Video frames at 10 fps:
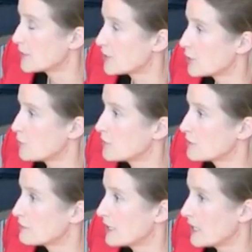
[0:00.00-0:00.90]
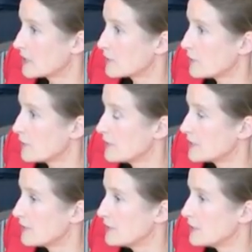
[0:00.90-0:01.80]
a pressured water reactor of
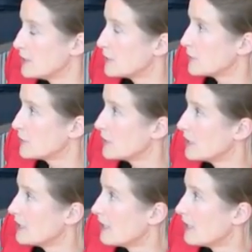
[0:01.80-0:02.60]
the 72